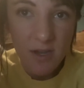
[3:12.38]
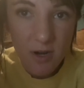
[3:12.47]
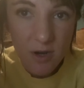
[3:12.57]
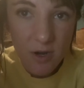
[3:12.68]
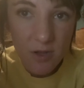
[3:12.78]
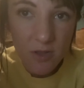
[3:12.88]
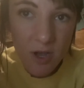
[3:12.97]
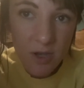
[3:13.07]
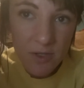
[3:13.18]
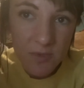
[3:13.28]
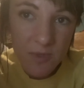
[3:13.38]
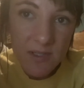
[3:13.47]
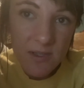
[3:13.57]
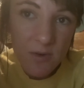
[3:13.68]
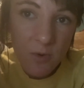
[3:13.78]
Her long,
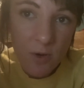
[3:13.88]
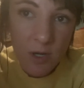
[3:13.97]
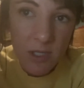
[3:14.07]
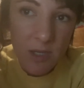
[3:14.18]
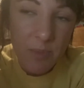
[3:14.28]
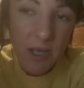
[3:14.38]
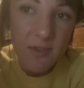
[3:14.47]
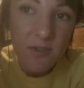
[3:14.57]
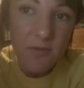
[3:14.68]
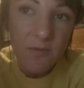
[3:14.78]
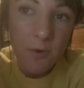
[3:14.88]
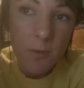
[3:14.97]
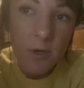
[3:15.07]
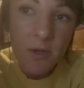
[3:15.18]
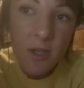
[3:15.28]
twisted horn compels her
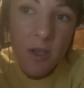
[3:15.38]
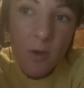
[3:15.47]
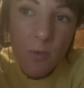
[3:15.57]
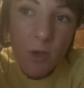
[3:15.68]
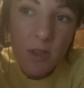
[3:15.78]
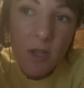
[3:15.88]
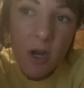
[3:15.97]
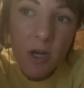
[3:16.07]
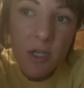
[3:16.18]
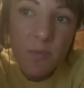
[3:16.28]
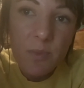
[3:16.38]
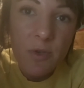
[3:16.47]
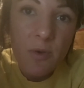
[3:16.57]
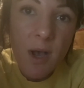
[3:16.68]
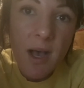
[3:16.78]
forward, while large
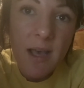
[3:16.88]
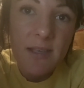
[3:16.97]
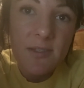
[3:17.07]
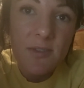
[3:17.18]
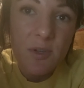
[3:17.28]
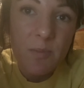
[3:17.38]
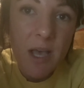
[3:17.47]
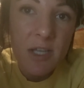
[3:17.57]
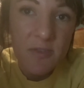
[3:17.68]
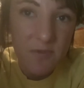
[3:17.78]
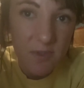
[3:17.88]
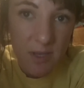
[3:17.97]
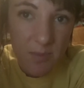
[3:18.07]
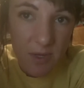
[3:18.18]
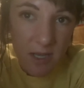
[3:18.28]
blue eyes look bashfully
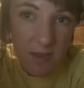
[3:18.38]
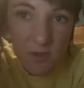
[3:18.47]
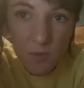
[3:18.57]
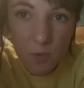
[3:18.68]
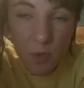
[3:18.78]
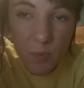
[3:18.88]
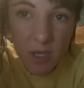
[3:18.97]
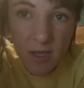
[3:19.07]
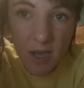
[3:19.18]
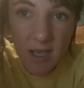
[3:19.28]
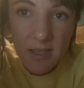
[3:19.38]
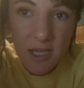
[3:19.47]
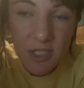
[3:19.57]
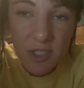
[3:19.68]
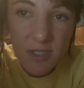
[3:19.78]
beneath swooping
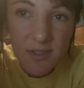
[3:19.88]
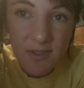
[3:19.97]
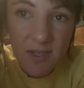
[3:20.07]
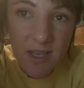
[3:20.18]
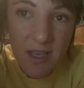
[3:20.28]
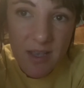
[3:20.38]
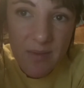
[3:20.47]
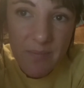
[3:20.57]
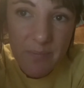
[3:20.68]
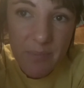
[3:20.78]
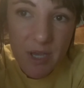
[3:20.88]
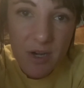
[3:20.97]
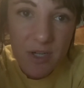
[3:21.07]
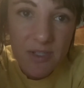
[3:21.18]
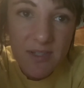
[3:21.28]
eyelashes. But
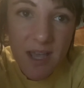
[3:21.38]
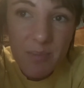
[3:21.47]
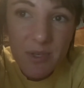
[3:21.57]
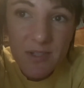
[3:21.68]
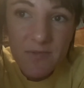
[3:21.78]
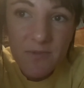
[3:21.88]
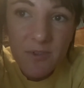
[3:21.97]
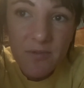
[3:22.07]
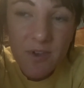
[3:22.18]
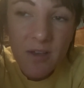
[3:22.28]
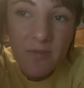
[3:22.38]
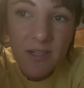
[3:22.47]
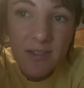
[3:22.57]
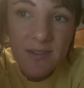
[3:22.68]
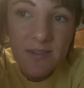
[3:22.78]
her step is full of
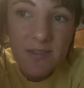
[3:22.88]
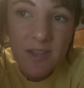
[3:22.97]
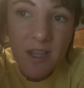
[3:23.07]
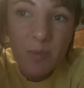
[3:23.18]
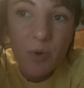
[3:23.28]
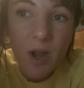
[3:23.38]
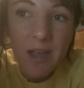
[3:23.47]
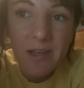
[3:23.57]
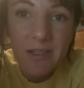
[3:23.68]
confidence and pride.